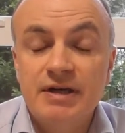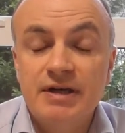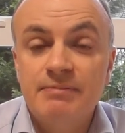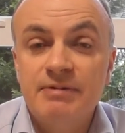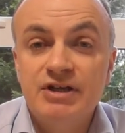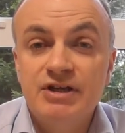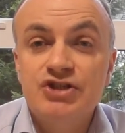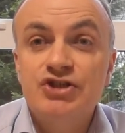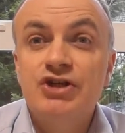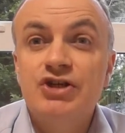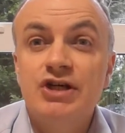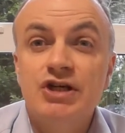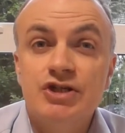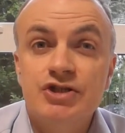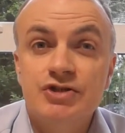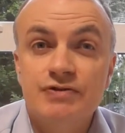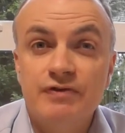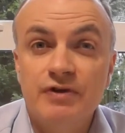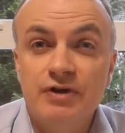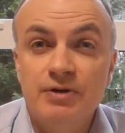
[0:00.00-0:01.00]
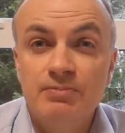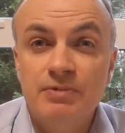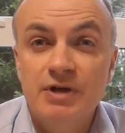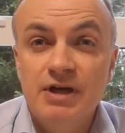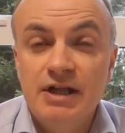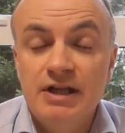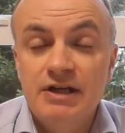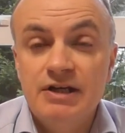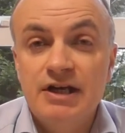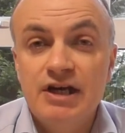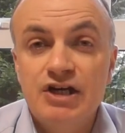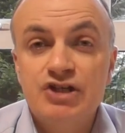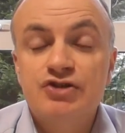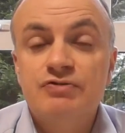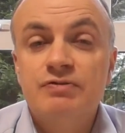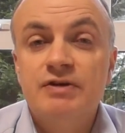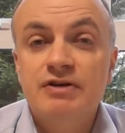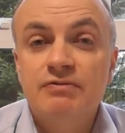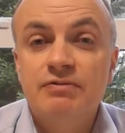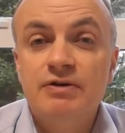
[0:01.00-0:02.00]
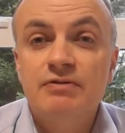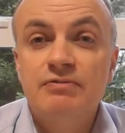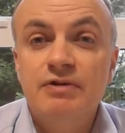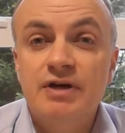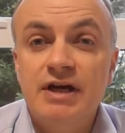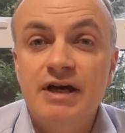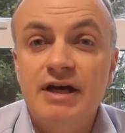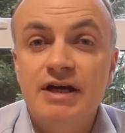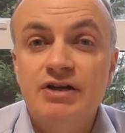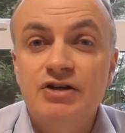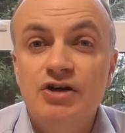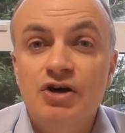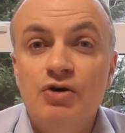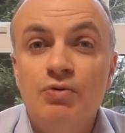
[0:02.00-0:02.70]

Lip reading: A big change from last week when we had